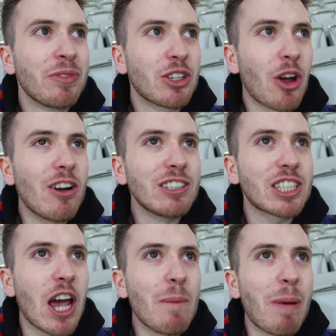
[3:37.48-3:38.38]
The Dons
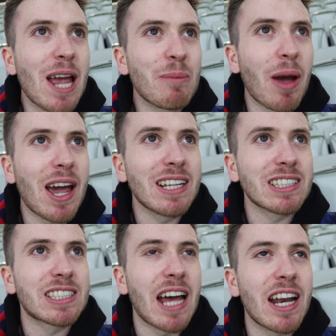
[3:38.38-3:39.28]
go bang bang,
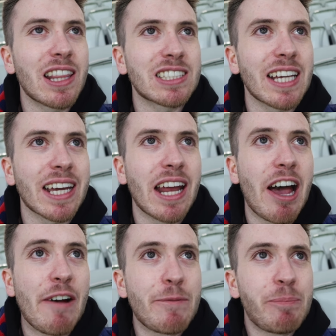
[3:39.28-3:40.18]
start of the second
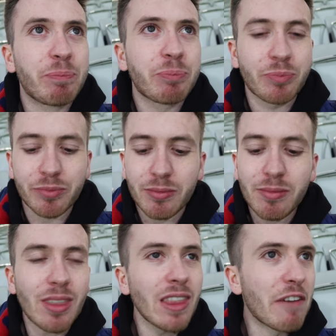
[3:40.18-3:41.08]
half.
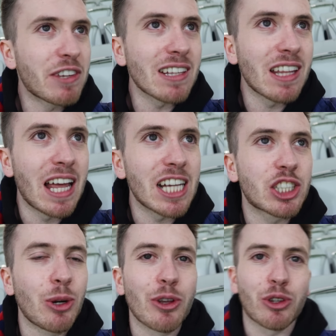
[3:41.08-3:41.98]
I've kicked the
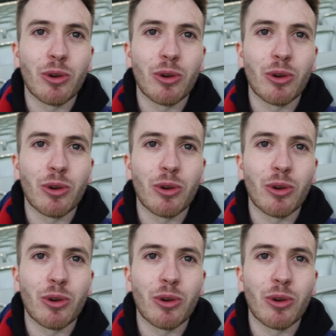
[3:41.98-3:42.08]
last two or